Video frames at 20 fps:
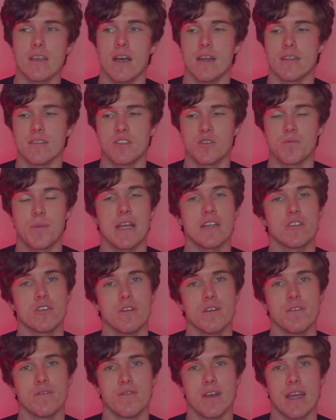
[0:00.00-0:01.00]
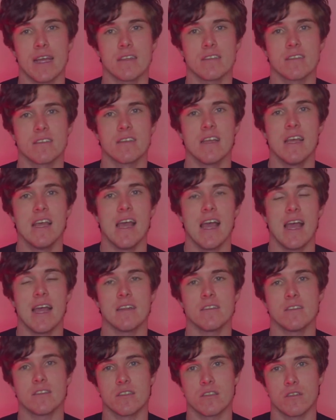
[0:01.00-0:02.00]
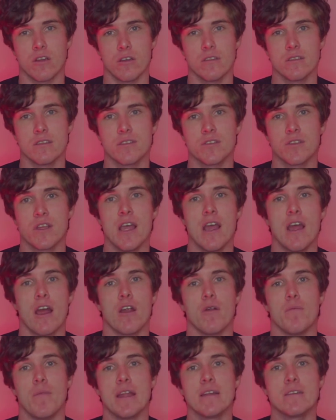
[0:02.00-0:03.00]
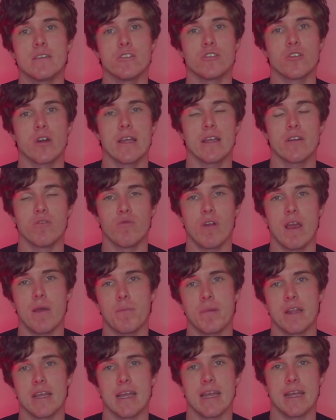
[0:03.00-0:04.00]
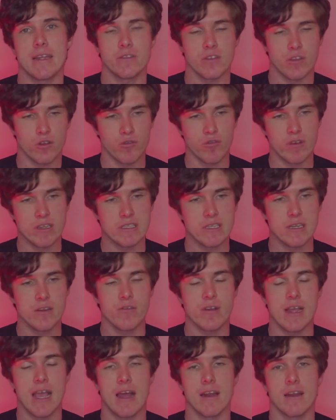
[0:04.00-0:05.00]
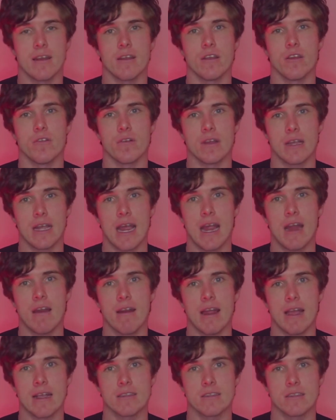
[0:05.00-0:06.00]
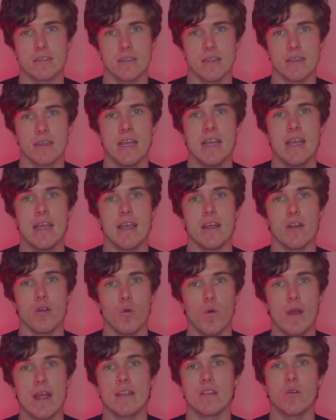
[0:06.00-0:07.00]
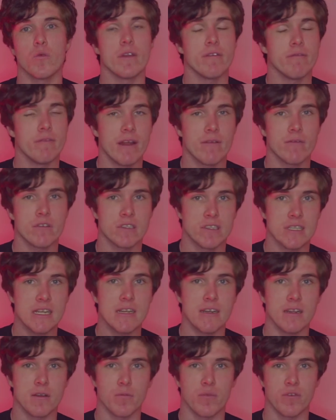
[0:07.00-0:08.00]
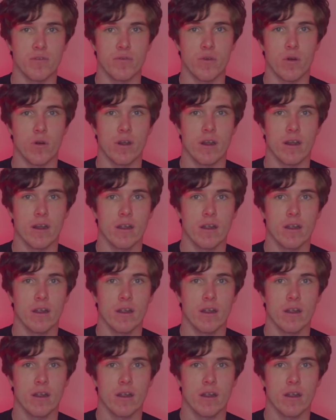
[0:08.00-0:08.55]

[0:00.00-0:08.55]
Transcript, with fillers: on special effects and stunts are meant to try and replicate the grisly reality of a car accident in a way that we've never seen it before.